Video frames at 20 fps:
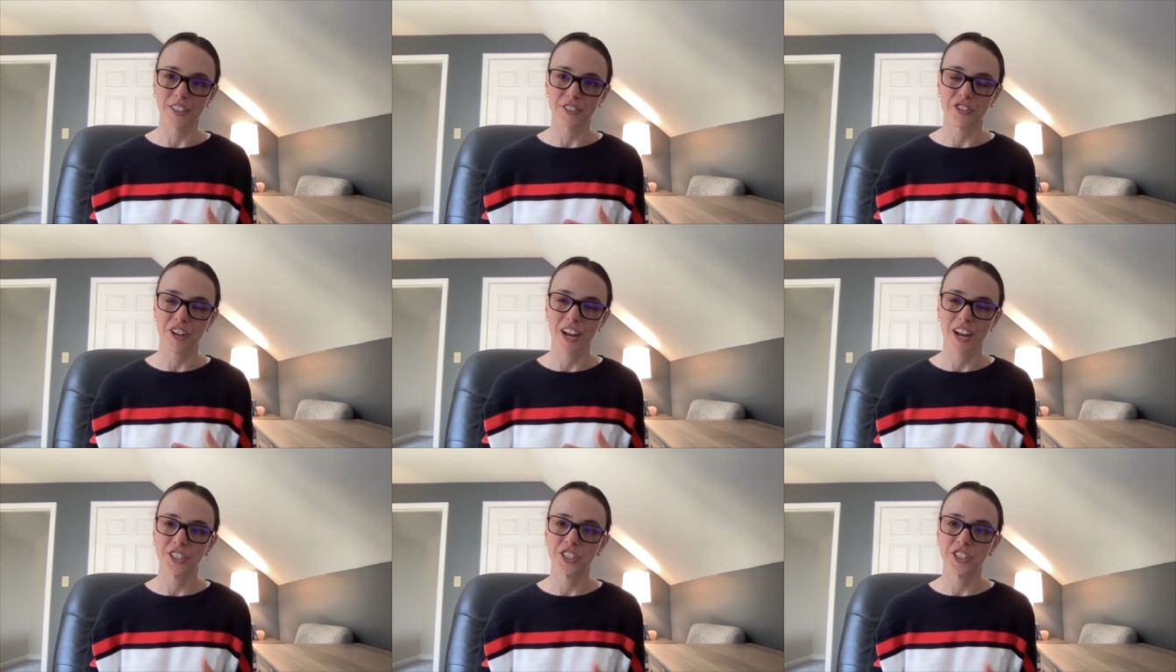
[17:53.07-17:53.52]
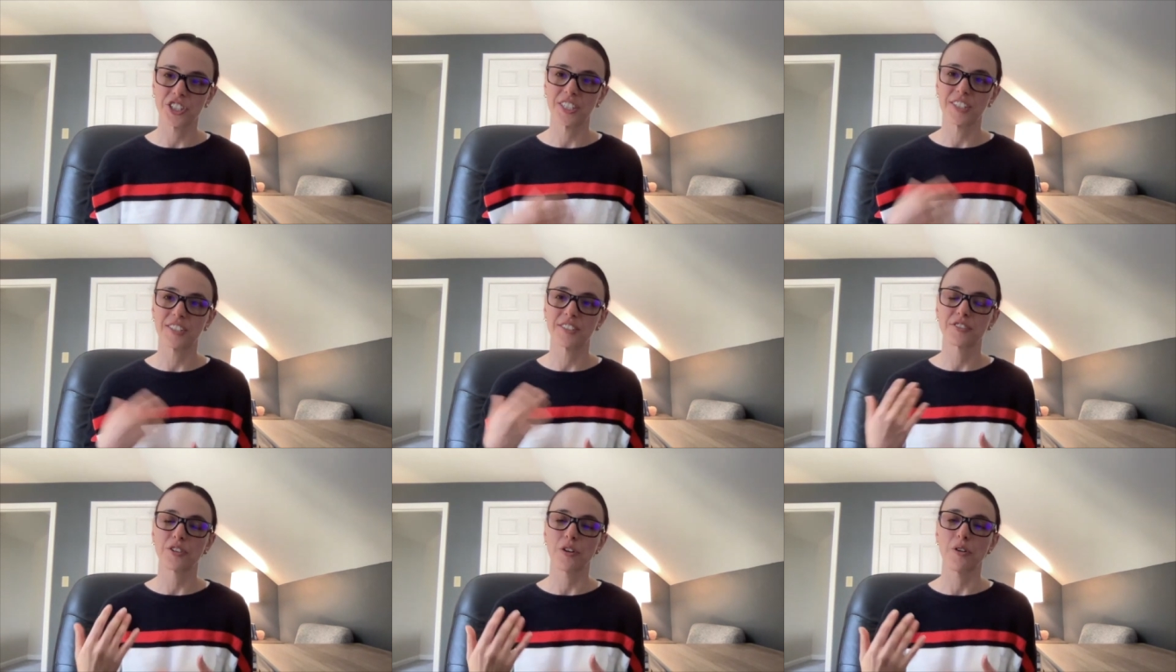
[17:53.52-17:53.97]
strategy
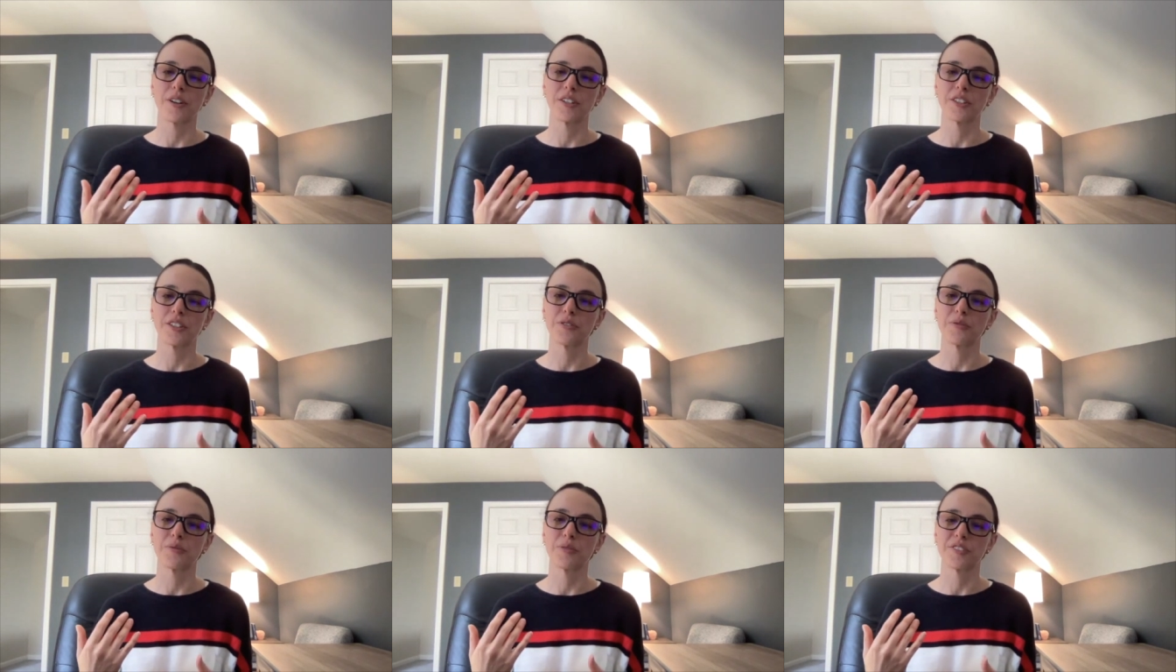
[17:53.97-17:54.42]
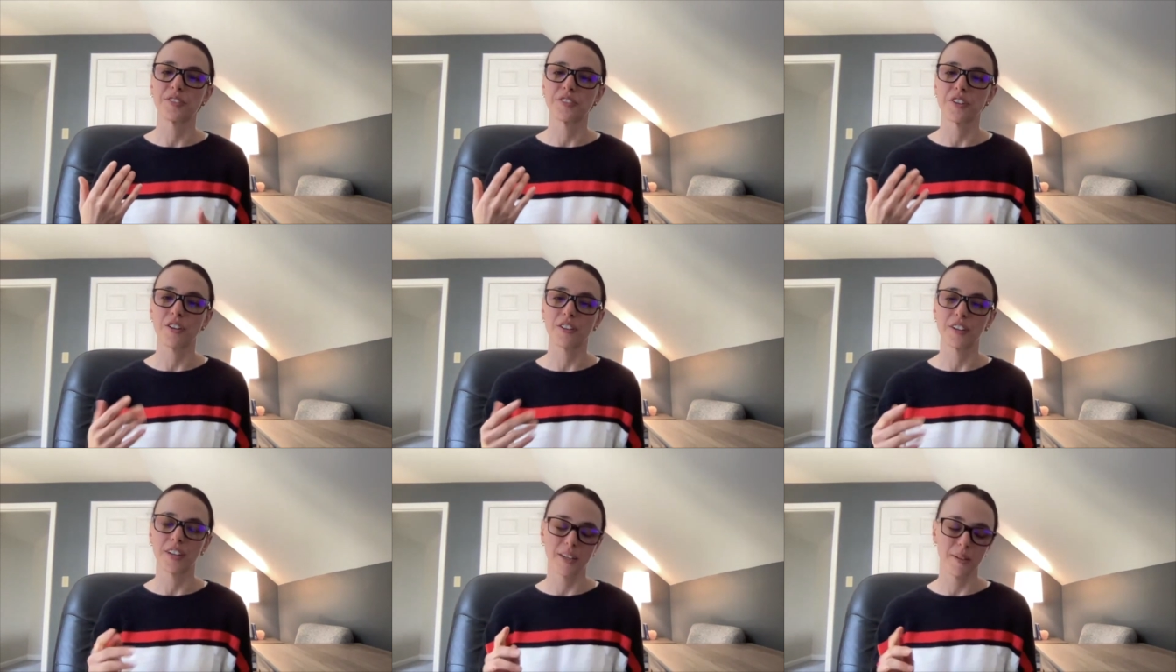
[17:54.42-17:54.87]
is going to
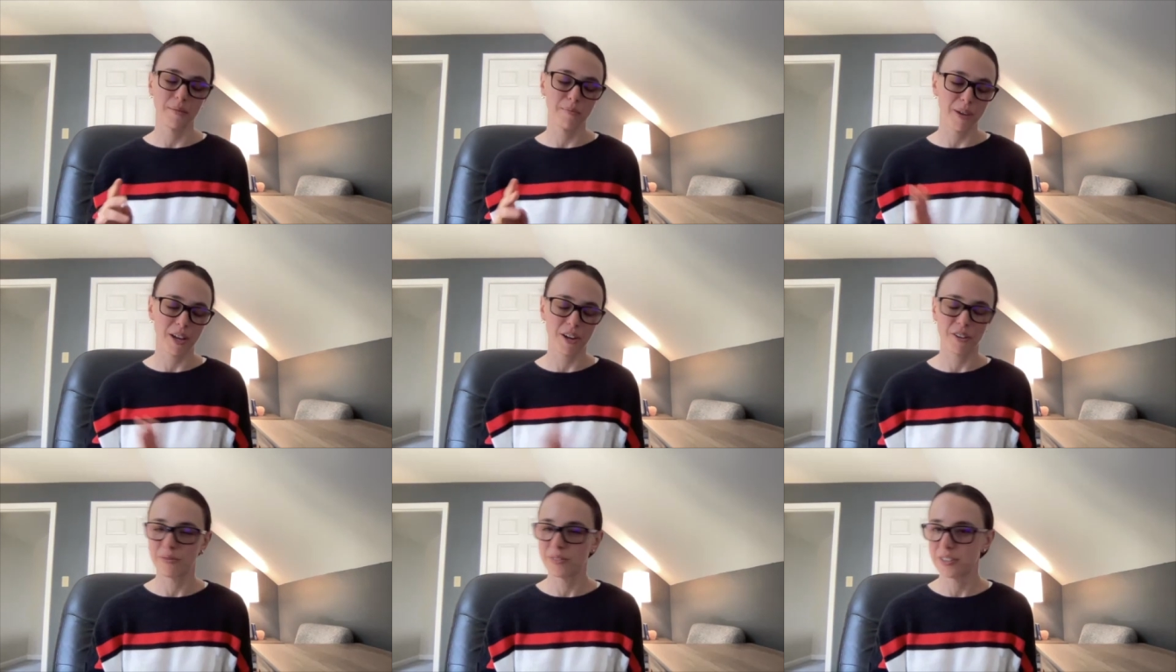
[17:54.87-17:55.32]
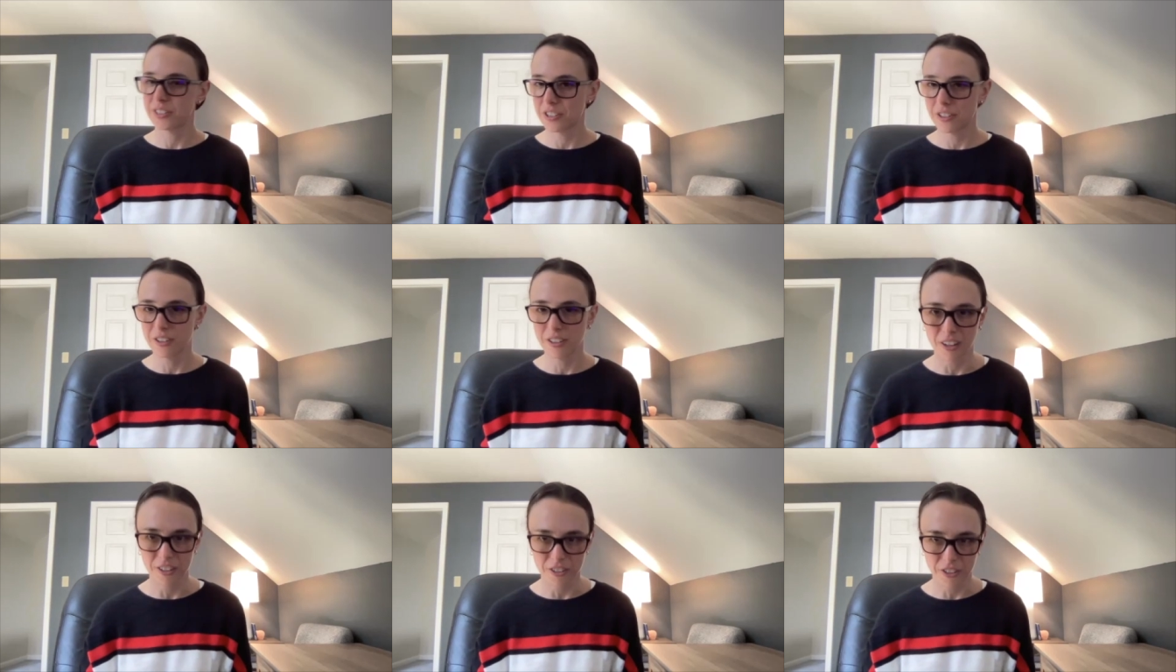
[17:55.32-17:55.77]
result in better
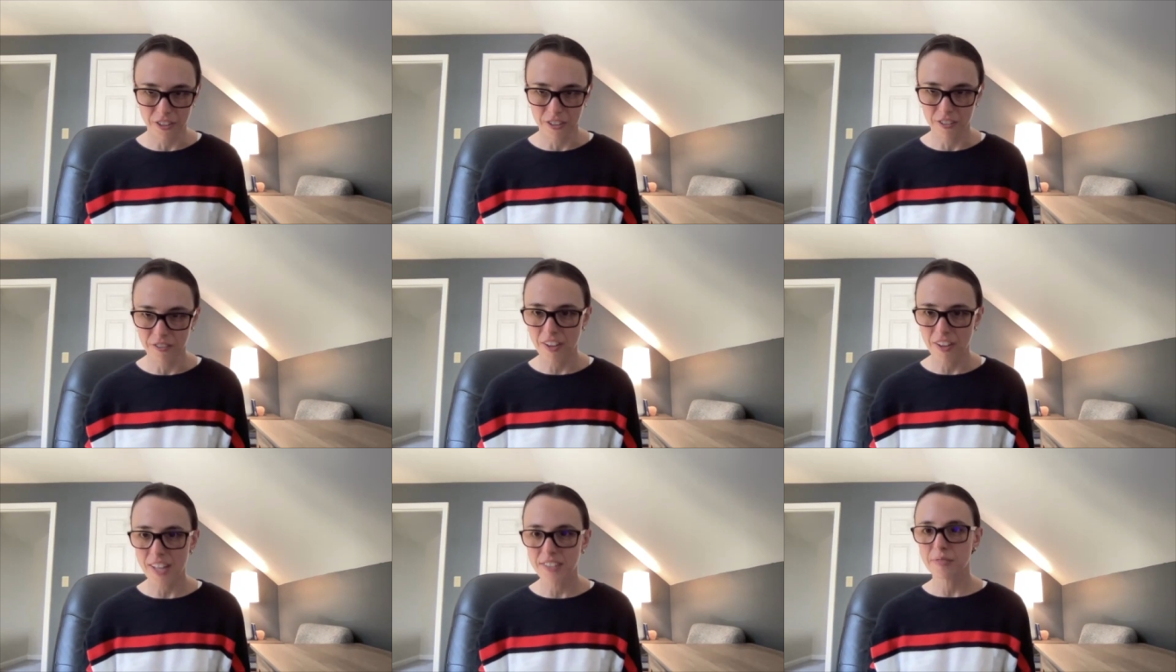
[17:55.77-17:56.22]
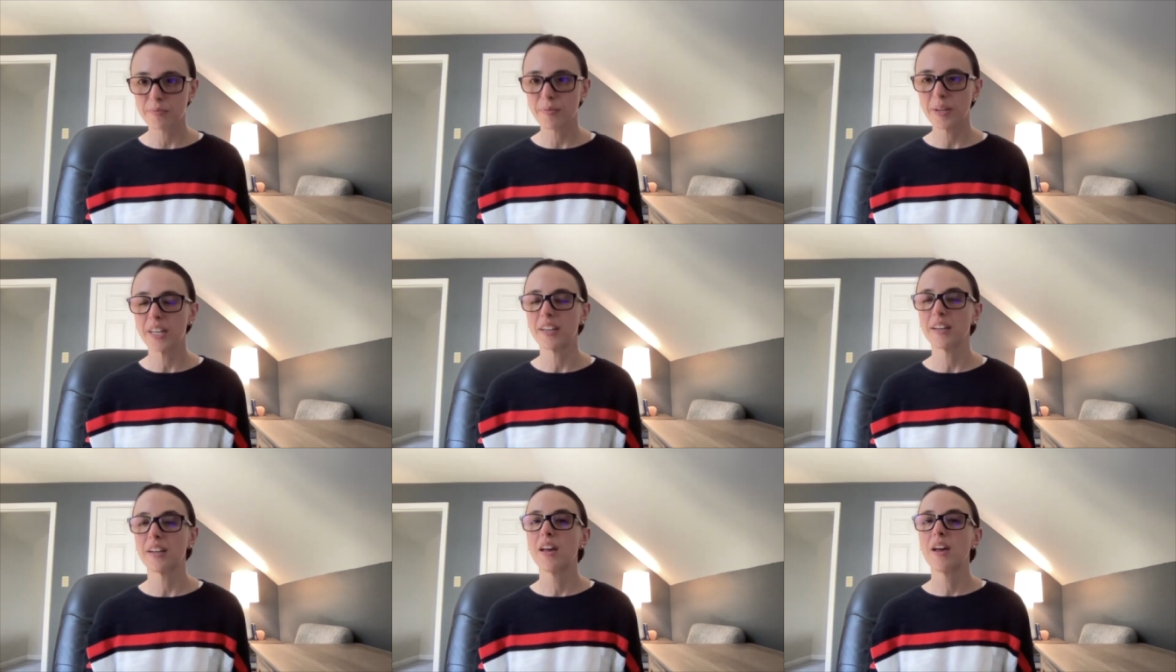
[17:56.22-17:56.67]
return on your
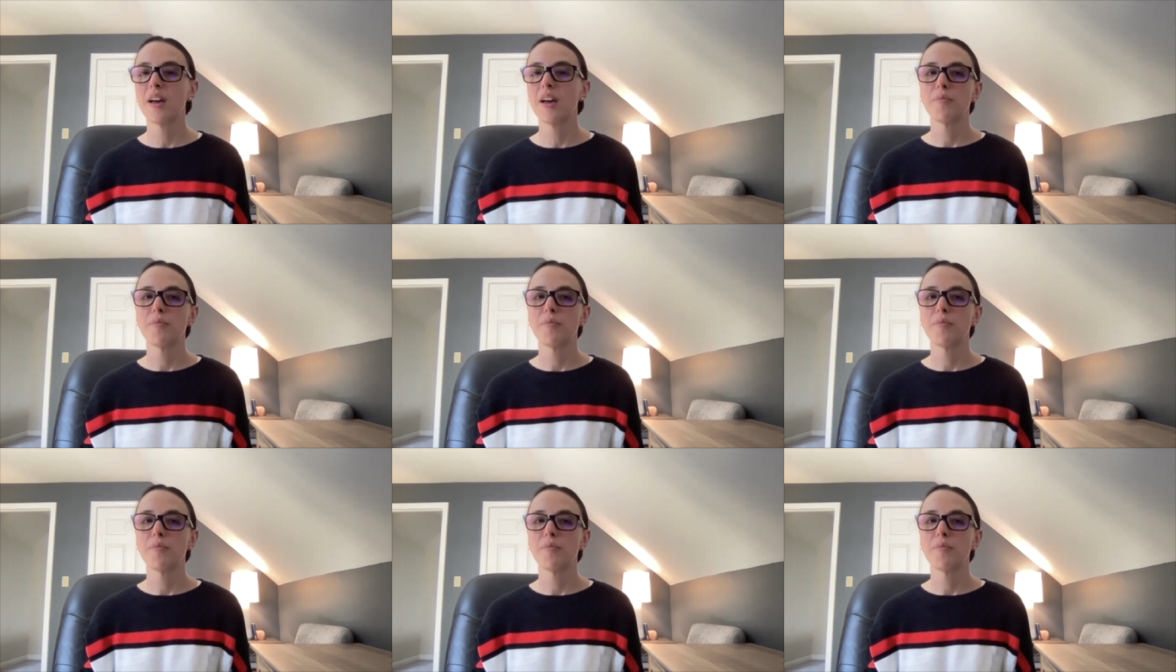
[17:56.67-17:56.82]
investment,